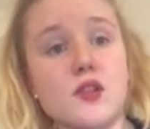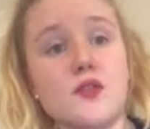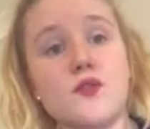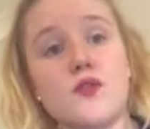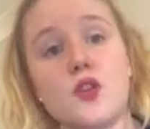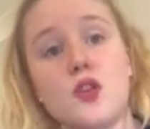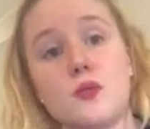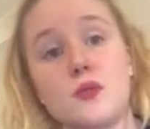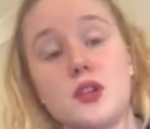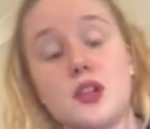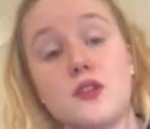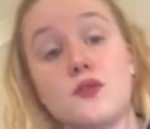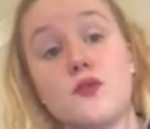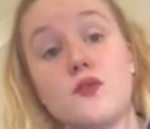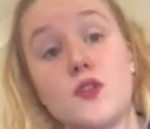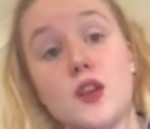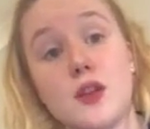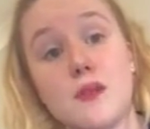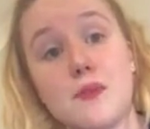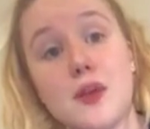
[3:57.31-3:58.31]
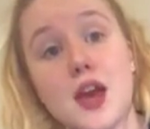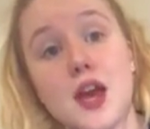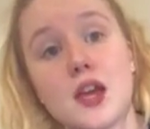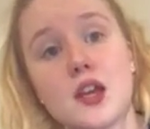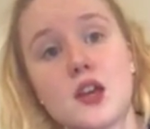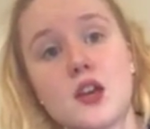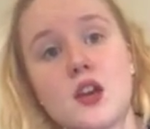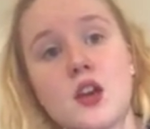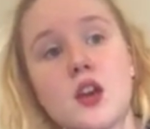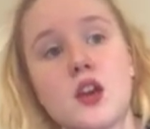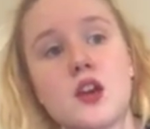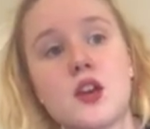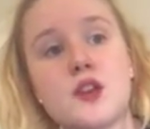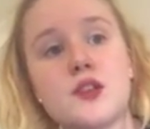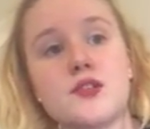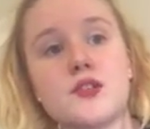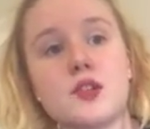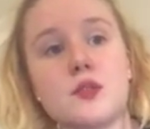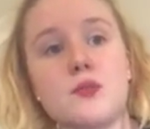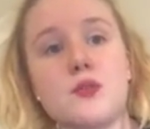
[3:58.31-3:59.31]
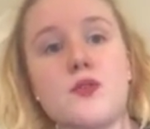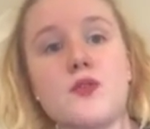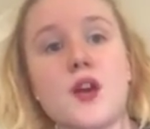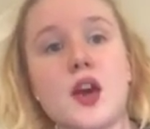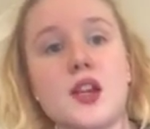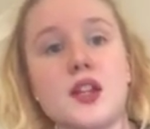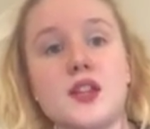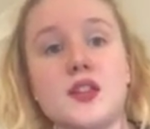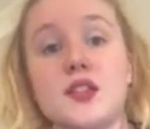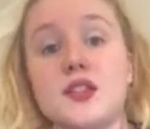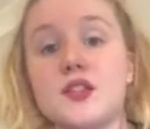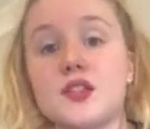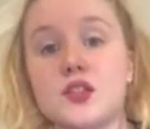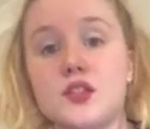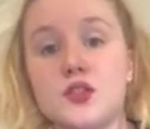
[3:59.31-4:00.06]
affirmative feedback. So providing this